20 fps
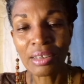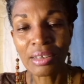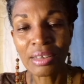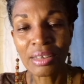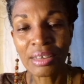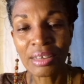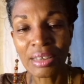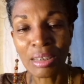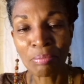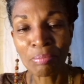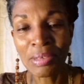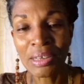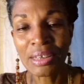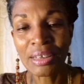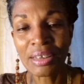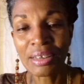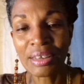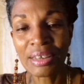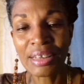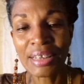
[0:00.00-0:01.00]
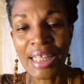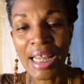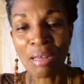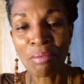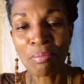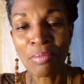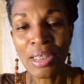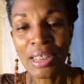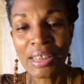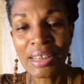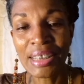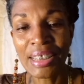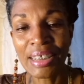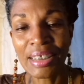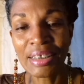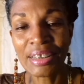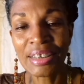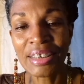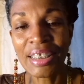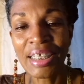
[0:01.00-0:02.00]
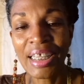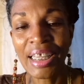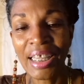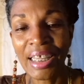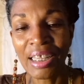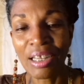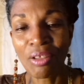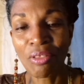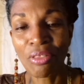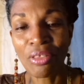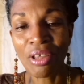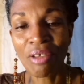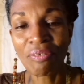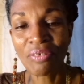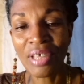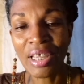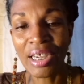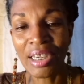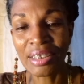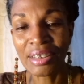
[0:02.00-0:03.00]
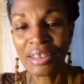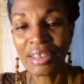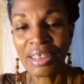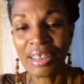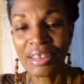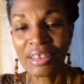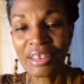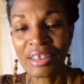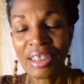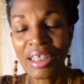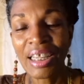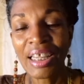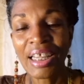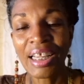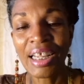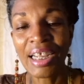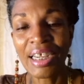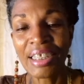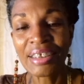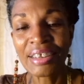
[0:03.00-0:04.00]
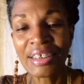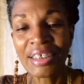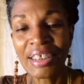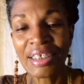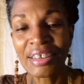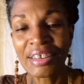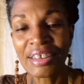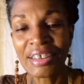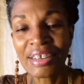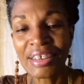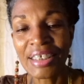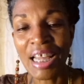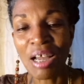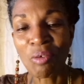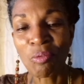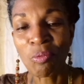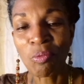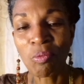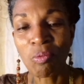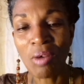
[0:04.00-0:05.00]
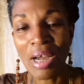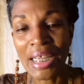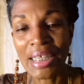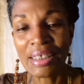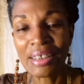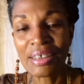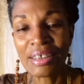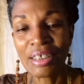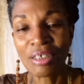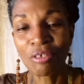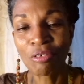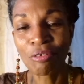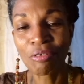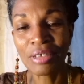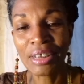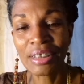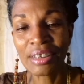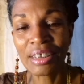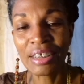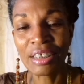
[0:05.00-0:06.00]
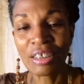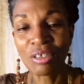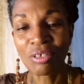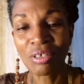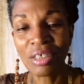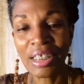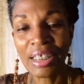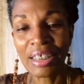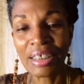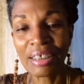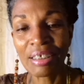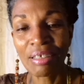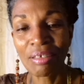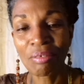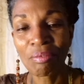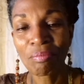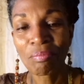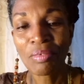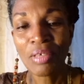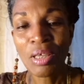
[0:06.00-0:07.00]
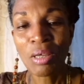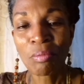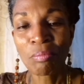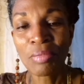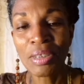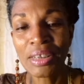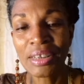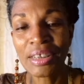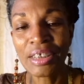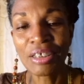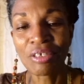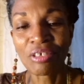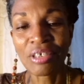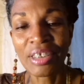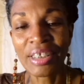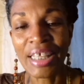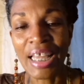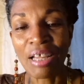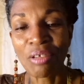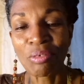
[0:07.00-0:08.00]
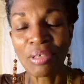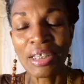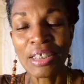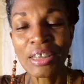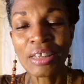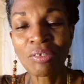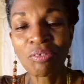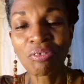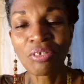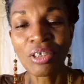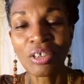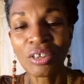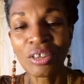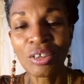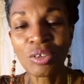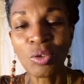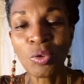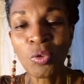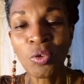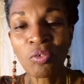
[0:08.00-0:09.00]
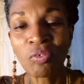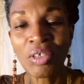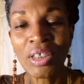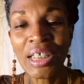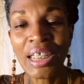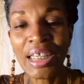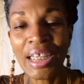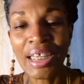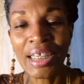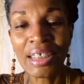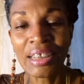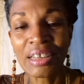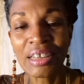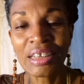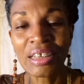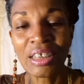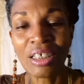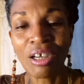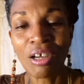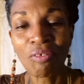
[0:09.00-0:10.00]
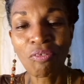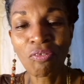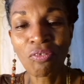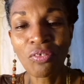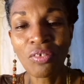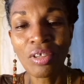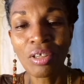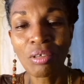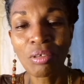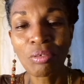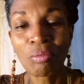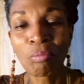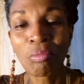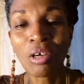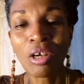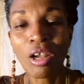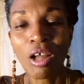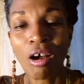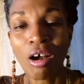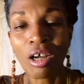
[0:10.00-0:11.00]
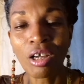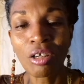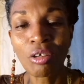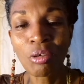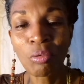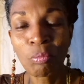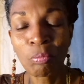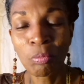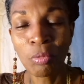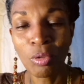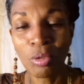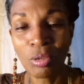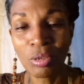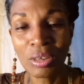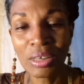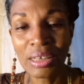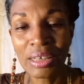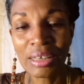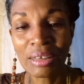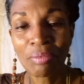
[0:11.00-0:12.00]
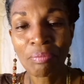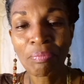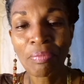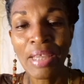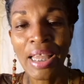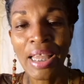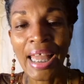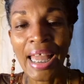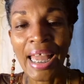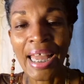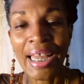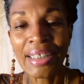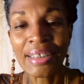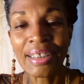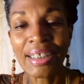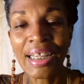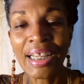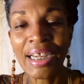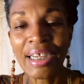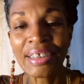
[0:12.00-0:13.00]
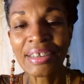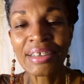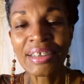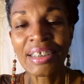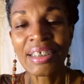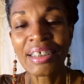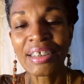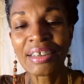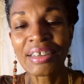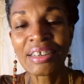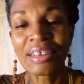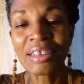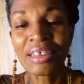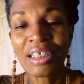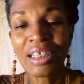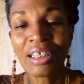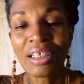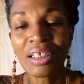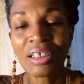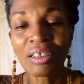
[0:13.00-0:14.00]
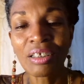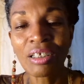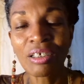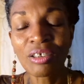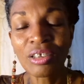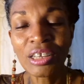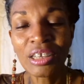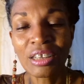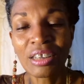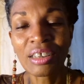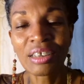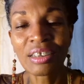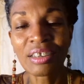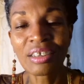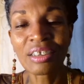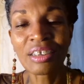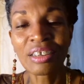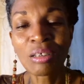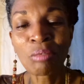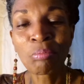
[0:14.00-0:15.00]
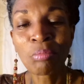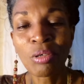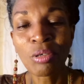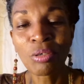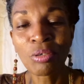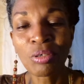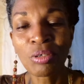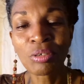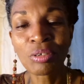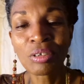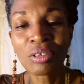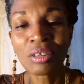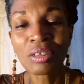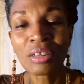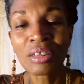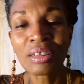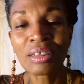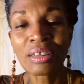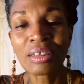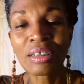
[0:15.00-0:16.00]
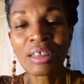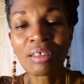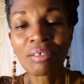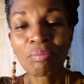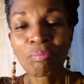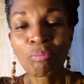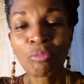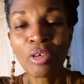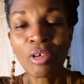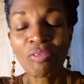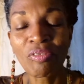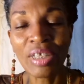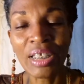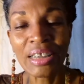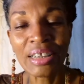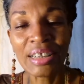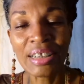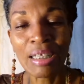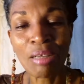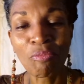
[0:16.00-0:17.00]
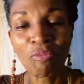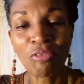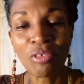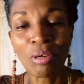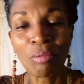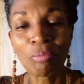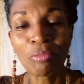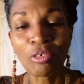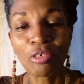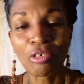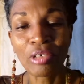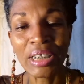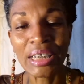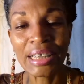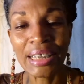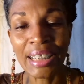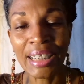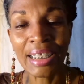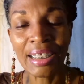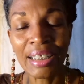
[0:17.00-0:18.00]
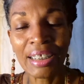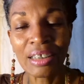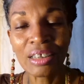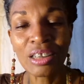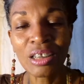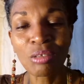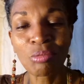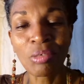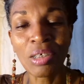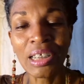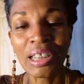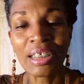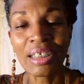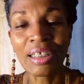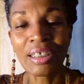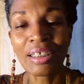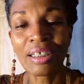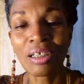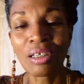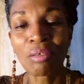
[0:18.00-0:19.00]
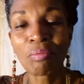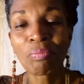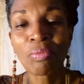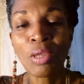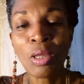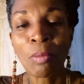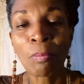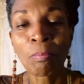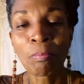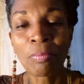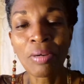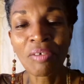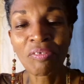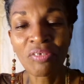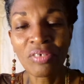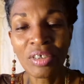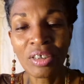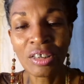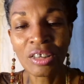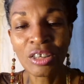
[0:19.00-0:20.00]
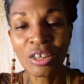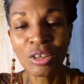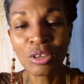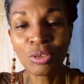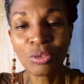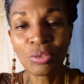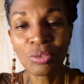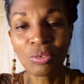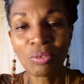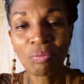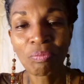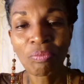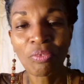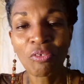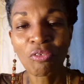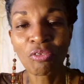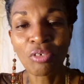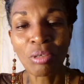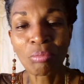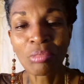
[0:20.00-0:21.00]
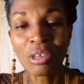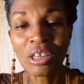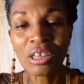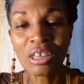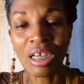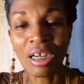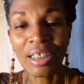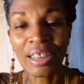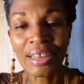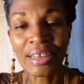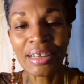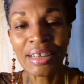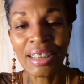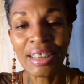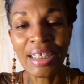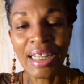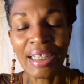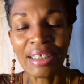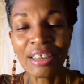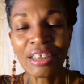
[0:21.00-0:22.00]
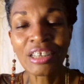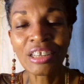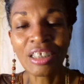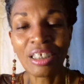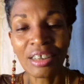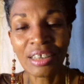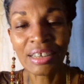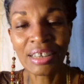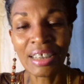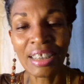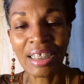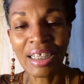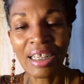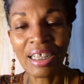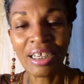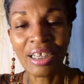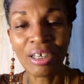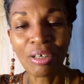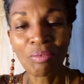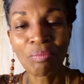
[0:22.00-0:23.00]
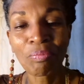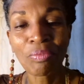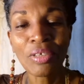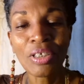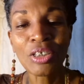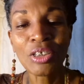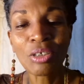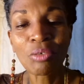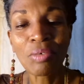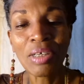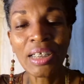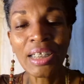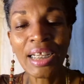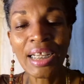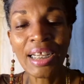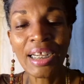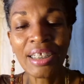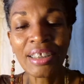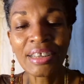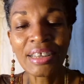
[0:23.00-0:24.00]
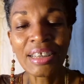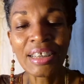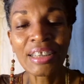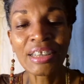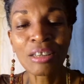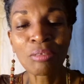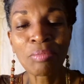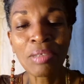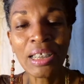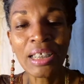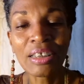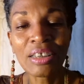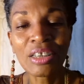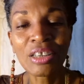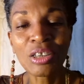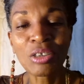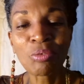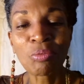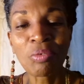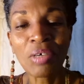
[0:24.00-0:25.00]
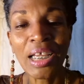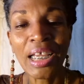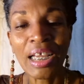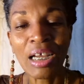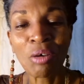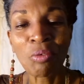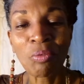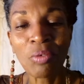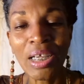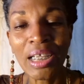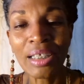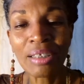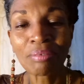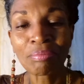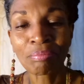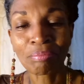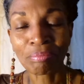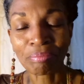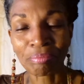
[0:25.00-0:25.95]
substance that maintains the health of cartilage. Cartilage is that white, gristly looking material that is found over the ends of long bones, and the cartilage cushions the bones, prevents them from grating against one another, buffers you from shock. They like the shocks in a car. So when the cartilage begins to wear away,